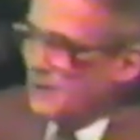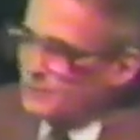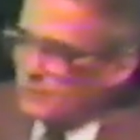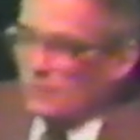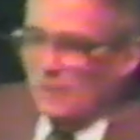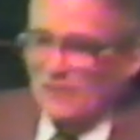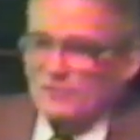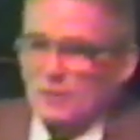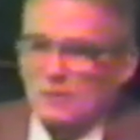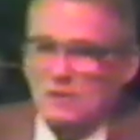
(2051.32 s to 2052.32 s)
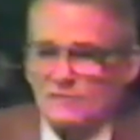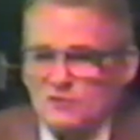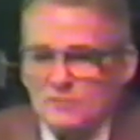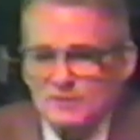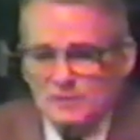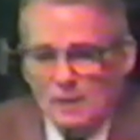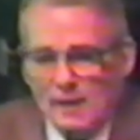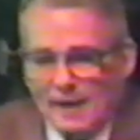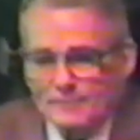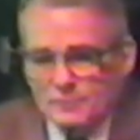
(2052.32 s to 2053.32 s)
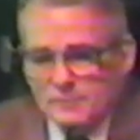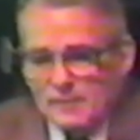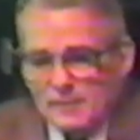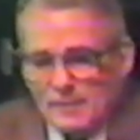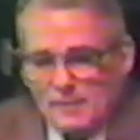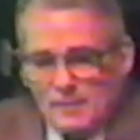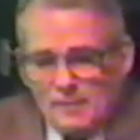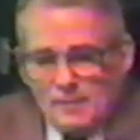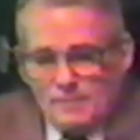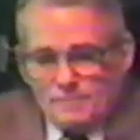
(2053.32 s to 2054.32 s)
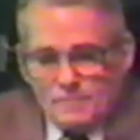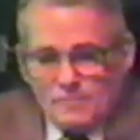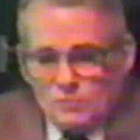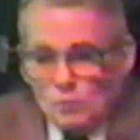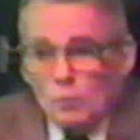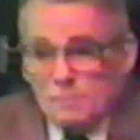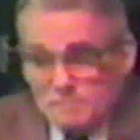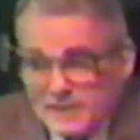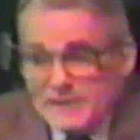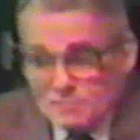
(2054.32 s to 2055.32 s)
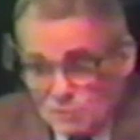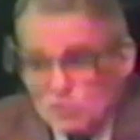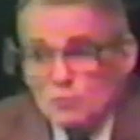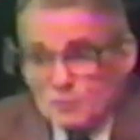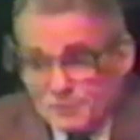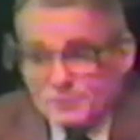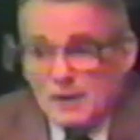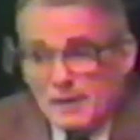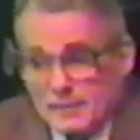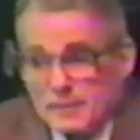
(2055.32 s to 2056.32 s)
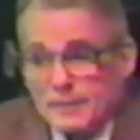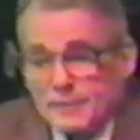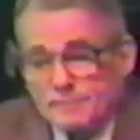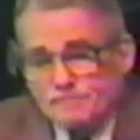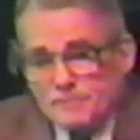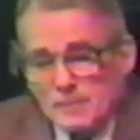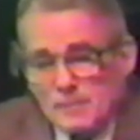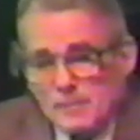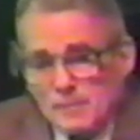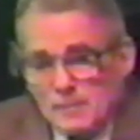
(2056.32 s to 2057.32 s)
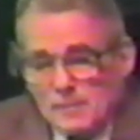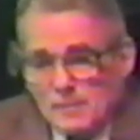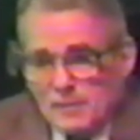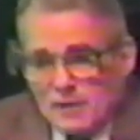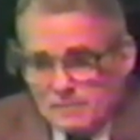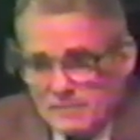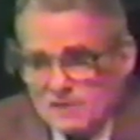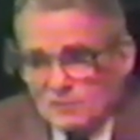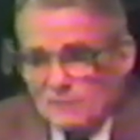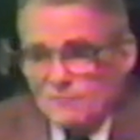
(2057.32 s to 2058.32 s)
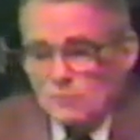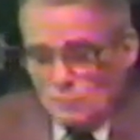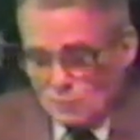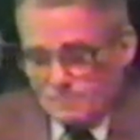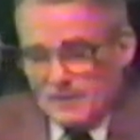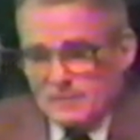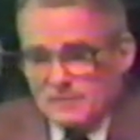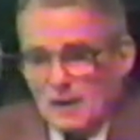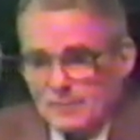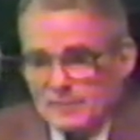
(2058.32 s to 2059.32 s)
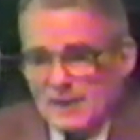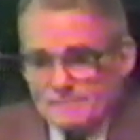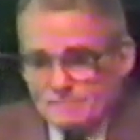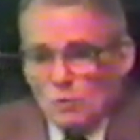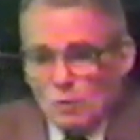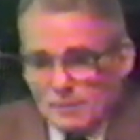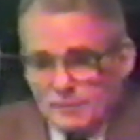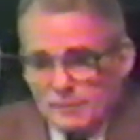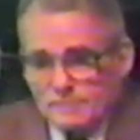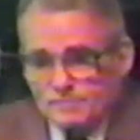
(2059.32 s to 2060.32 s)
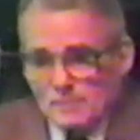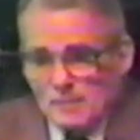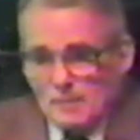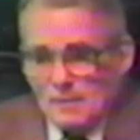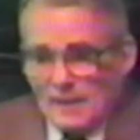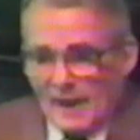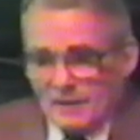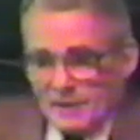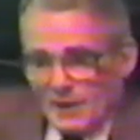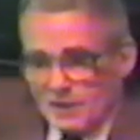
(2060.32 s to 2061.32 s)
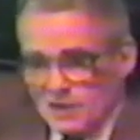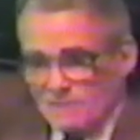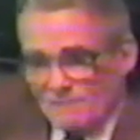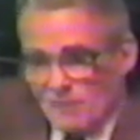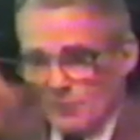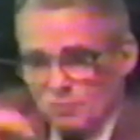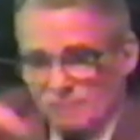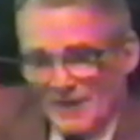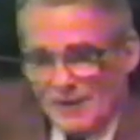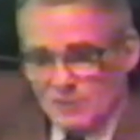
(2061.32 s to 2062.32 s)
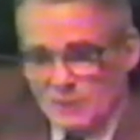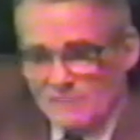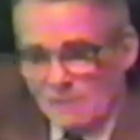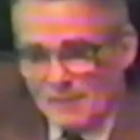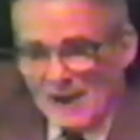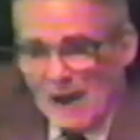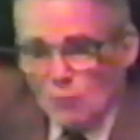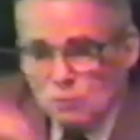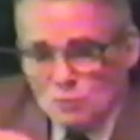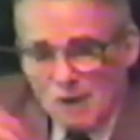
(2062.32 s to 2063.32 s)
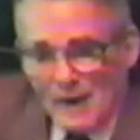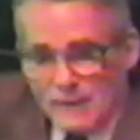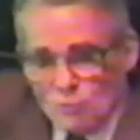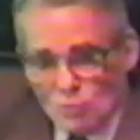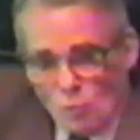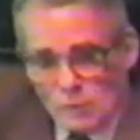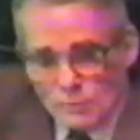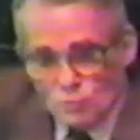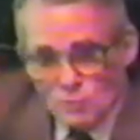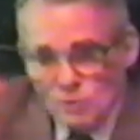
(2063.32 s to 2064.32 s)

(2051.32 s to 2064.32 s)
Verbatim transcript: that? You call out the law of human collapse. You know what it means to you as a child of God? It means that if you don't spend time in that book and get an influx of energy from an outside source,